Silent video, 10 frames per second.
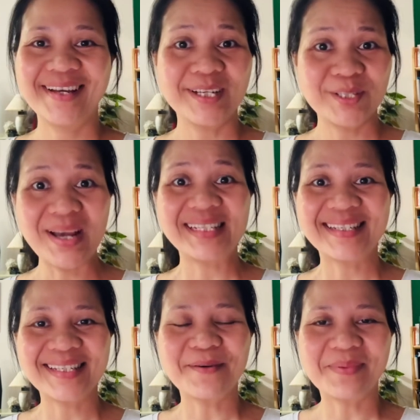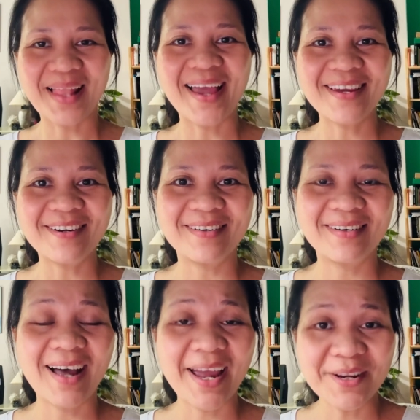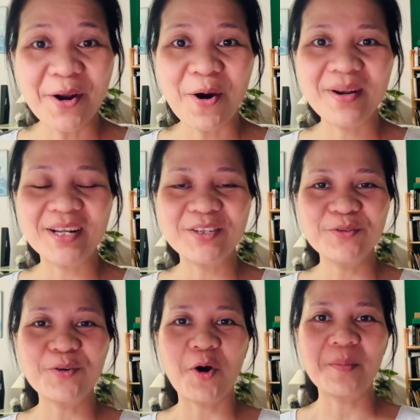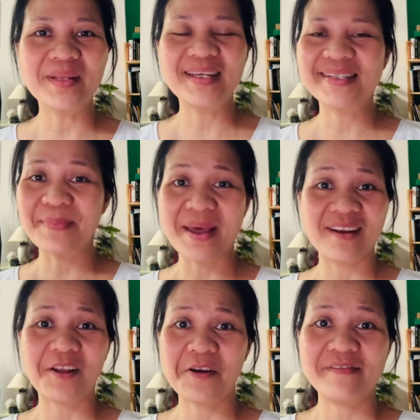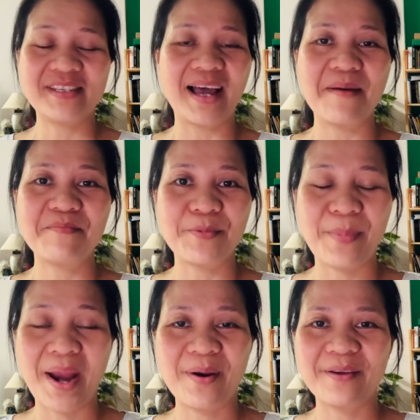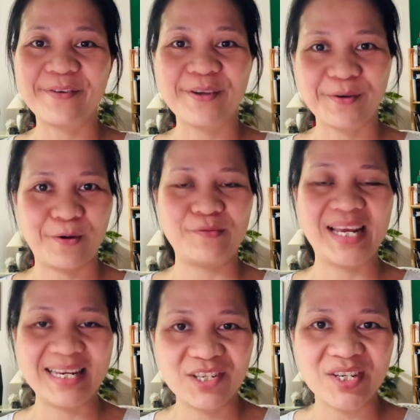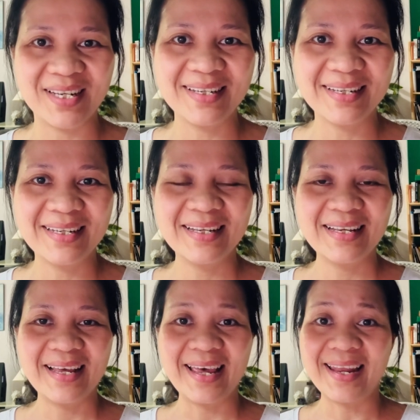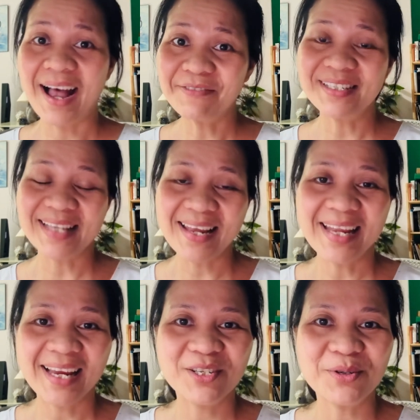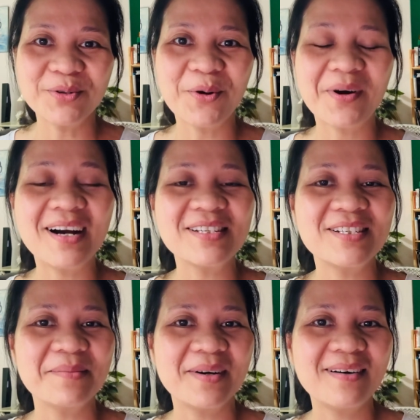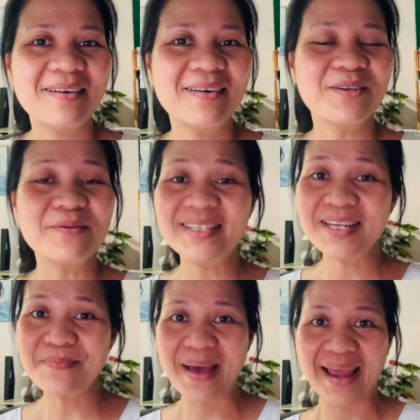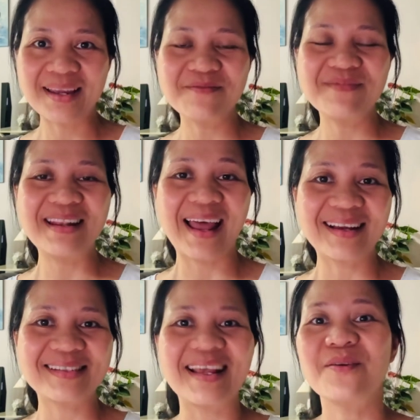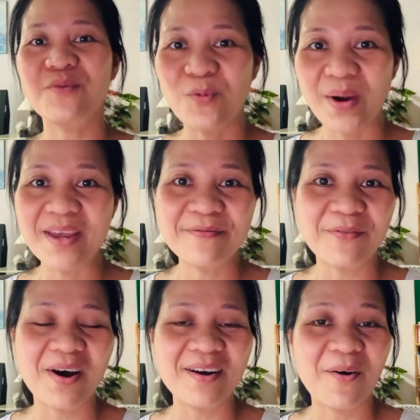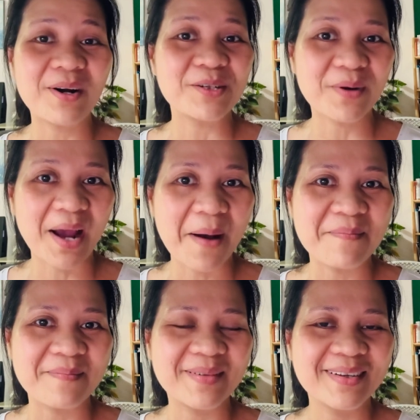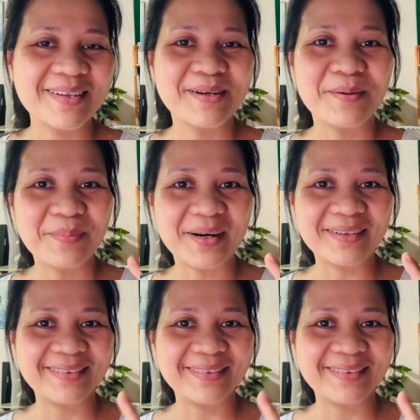So as a supplier, I know that you normally spend a lot of time preparing for your quotation. And after sending to your customer, you sit back and relax and wait for an order to come. But